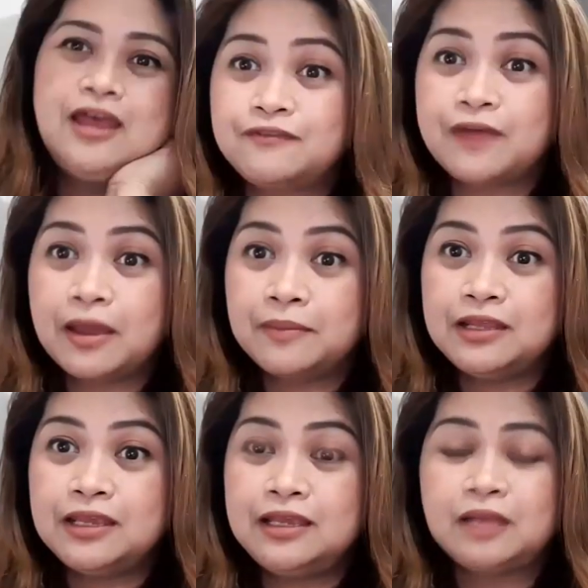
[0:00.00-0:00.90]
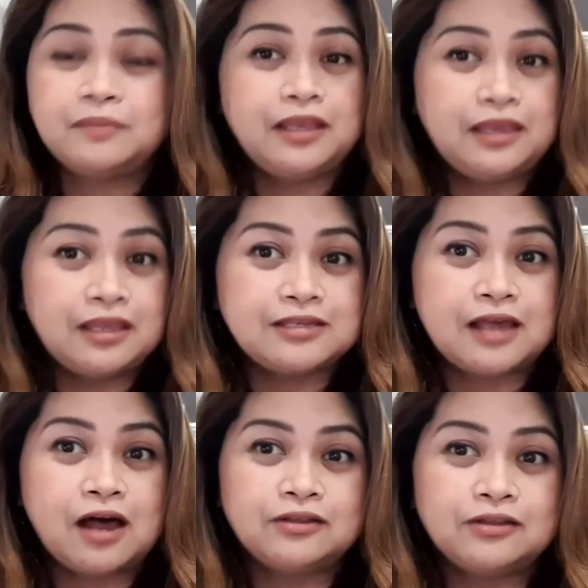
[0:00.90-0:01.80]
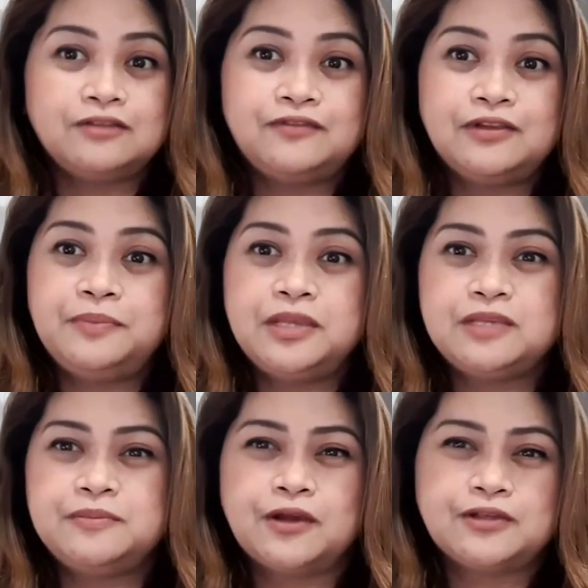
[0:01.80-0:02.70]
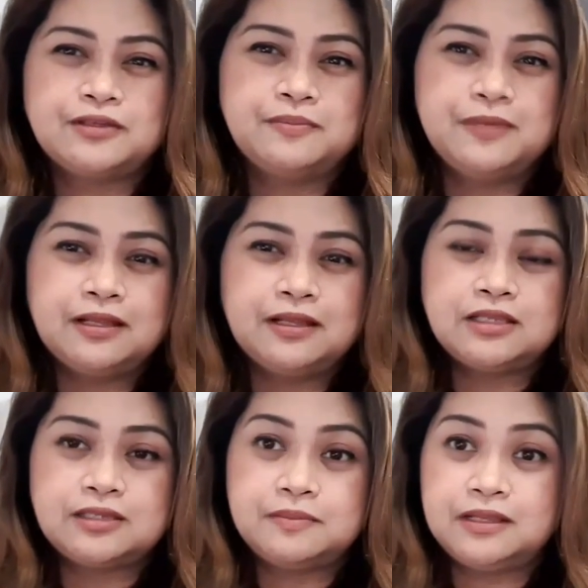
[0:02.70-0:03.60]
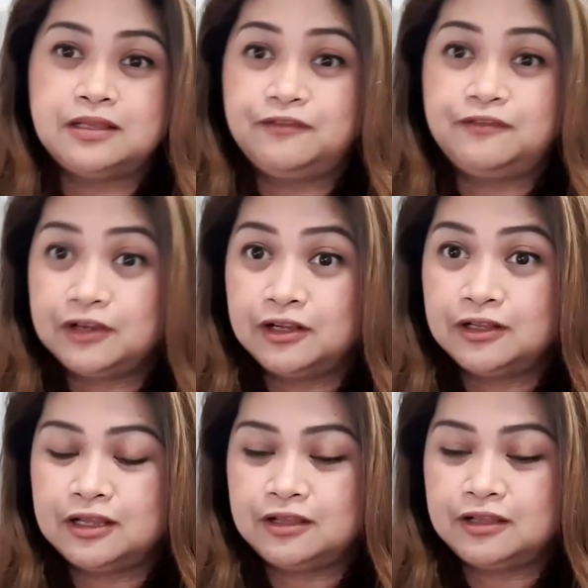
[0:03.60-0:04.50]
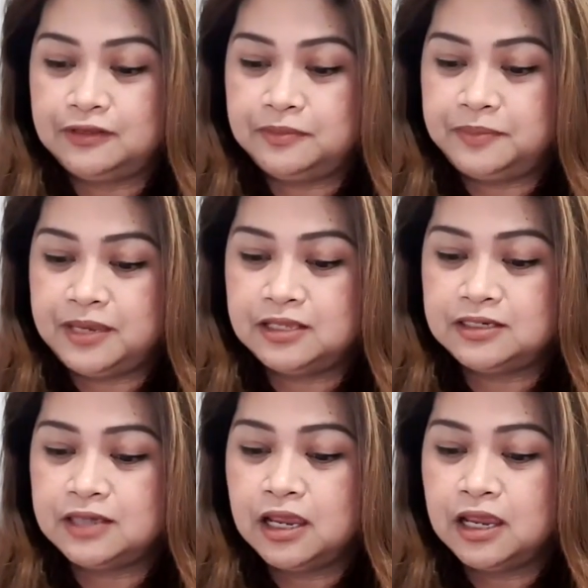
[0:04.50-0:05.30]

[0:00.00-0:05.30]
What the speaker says: family get my kids out in the Philippines, because it's a bit difficult in the Philippines.